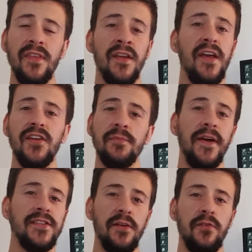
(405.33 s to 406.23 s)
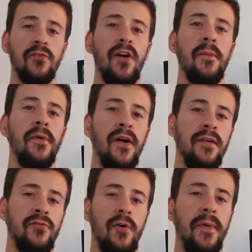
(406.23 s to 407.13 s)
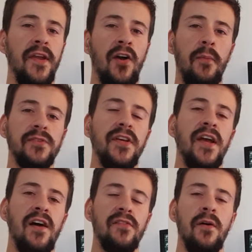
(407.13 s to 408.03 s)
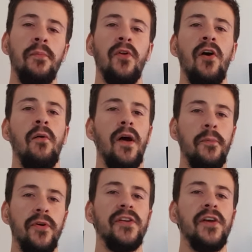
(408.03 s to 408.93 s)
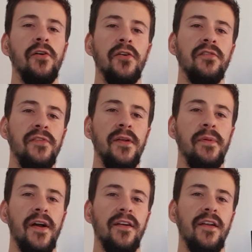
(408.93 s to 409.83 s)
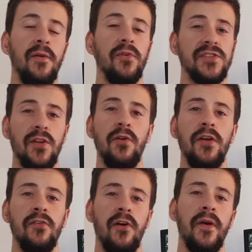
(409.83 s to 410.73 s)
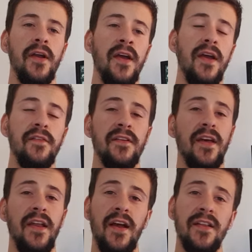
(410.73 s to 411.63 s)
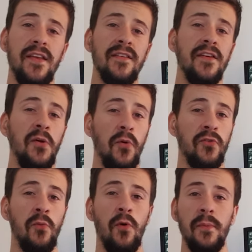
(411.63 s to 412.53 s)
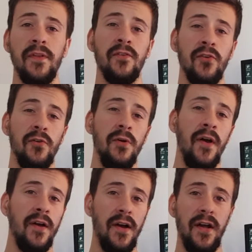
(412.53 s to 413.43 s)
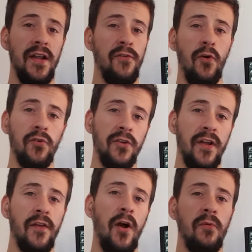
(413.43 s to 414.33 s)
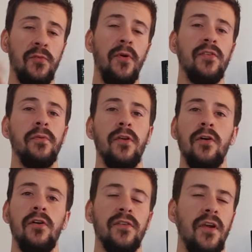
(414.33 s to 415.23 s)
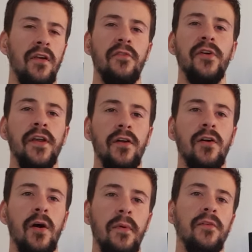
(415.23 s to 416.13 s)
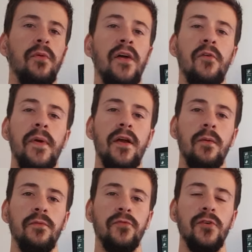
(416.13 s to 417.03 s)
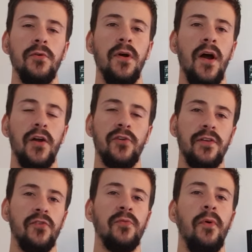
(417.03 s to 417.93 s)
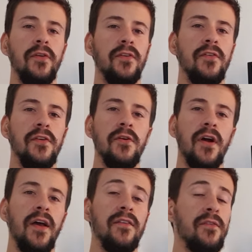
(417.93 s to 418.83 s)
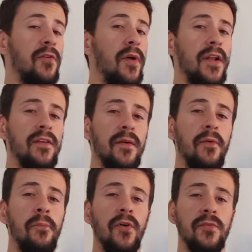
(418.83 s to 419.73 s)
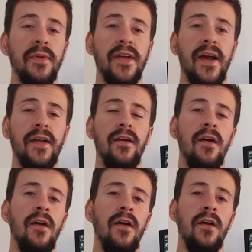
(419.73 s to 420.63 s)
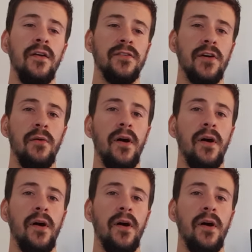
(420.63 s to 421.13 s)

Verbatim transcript: yeah, smash that subscribe button. Drop any comments that you have down below. I appreciate all your feedback. Like we're slowly growing. If there's any ideas that you also want me to do, uh, leave it also down in the comments box below because I love reading your comments. Whatever may come through, I try to respond to you guys as quickly as I possibly can. So